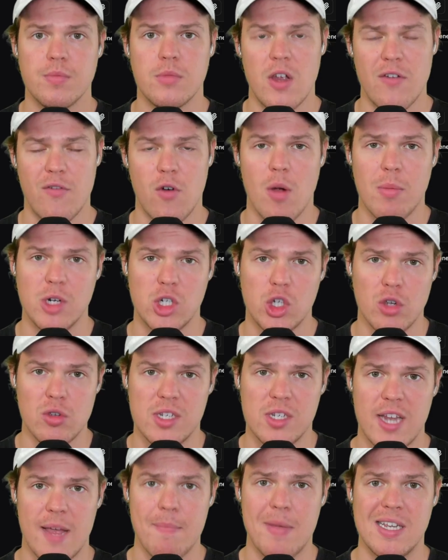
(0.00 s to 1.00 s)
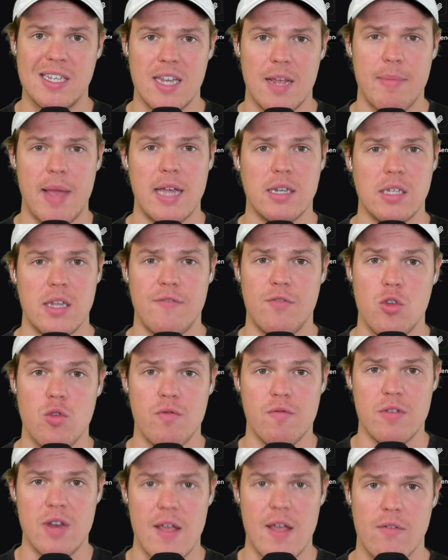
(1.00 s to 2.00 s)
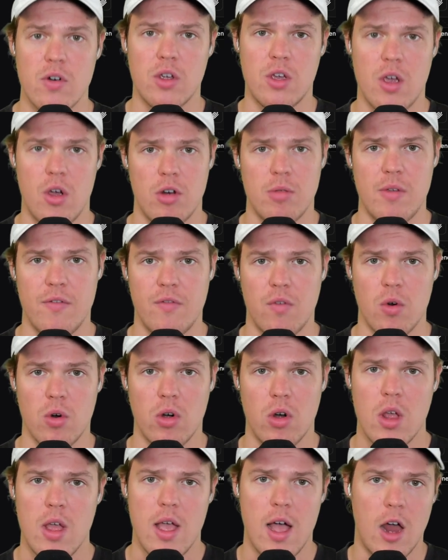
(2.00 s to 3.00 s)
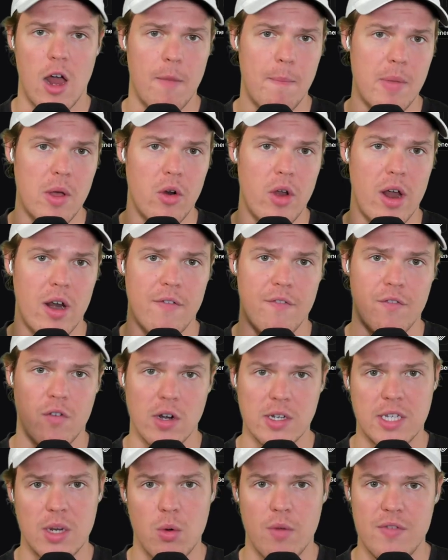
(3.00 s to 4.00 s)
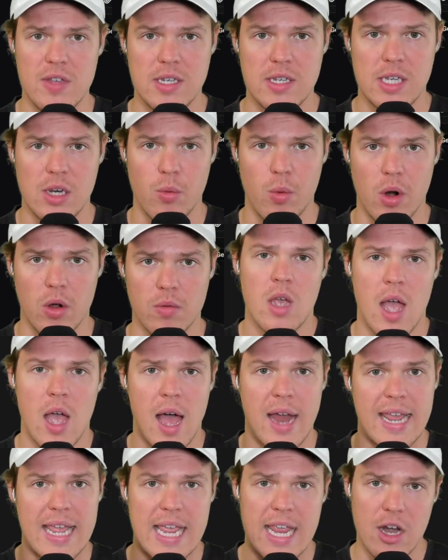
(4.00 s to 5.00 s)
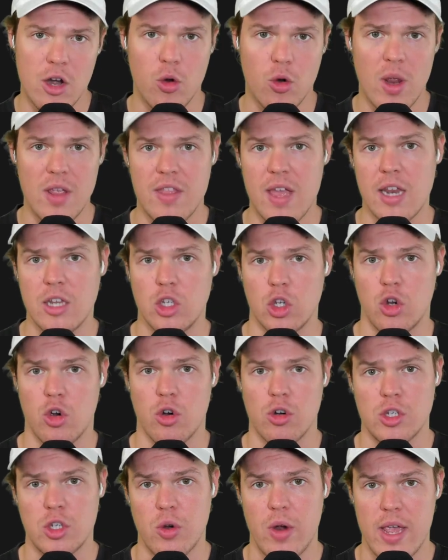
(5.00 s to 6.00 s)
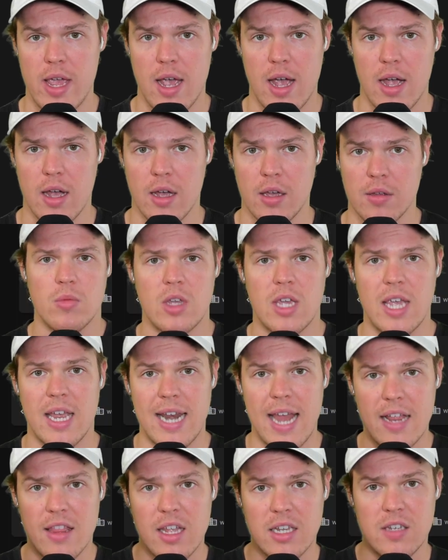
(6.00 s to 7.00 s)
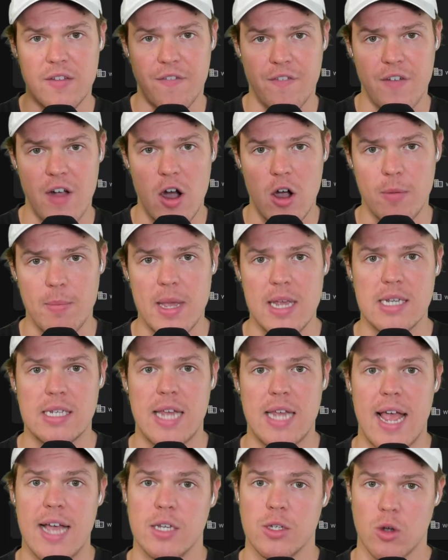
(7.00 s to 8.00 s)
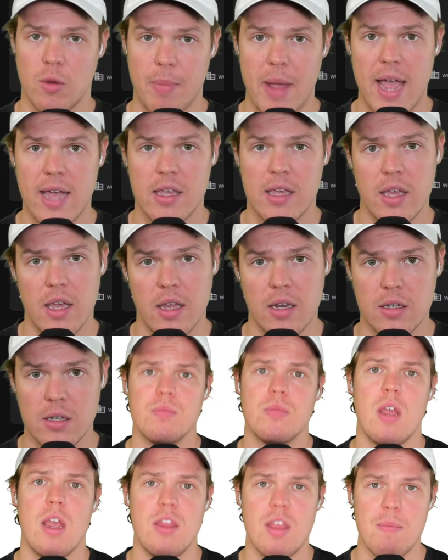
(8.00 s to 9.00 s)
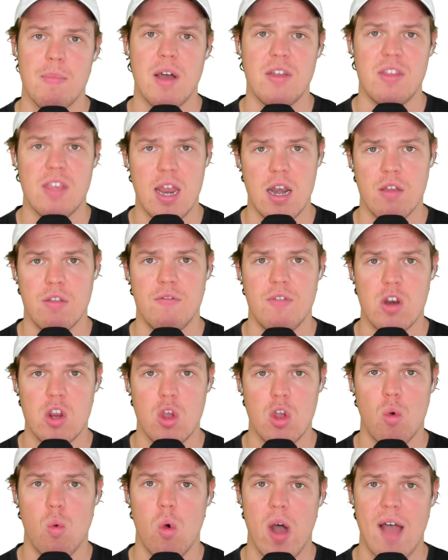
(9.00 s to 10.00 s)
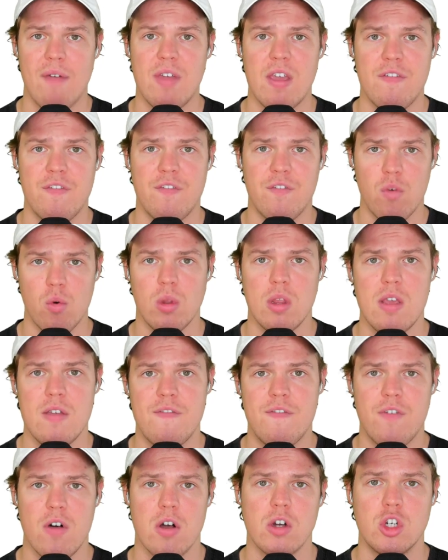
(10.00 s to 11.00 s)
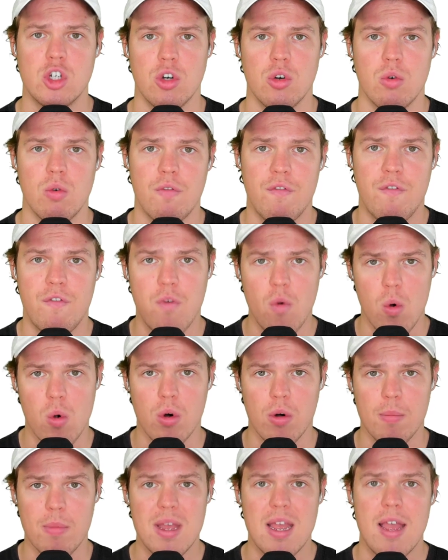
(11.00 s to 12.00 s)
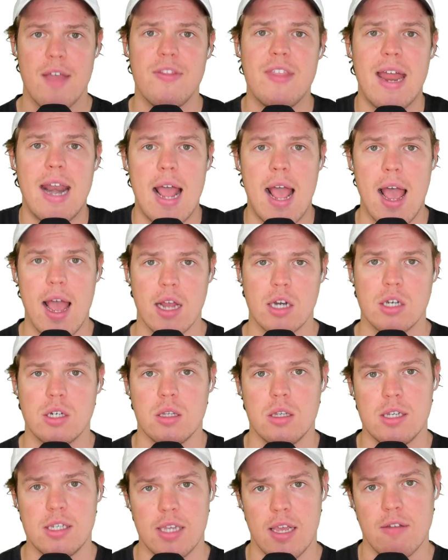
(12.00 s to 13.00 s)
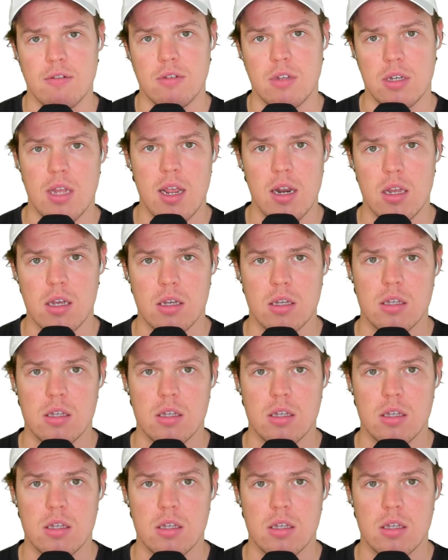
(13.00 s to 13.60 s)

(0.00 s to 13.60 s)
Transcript: Therefore, I'm gonna show you step by step, as if you've never coded before, how to build out a front end with V0, how to integrate that into Cursor AI, connect it to Firebase as our backend, and then by the end of the video, we'll have a fully functional form that actually saves the data.